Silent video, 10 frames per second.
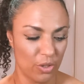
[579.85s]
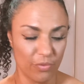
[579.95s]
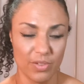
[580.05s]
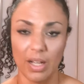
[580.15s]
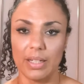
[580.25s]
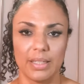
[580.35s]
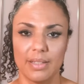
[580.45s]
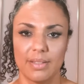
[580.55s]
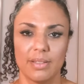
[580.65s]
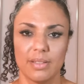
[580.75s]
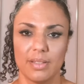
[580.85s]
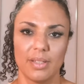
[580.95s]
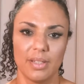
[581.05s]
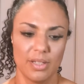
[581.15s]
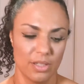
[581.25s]
You've done it.
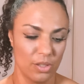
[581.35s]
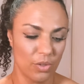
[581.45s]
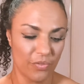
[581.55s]
You're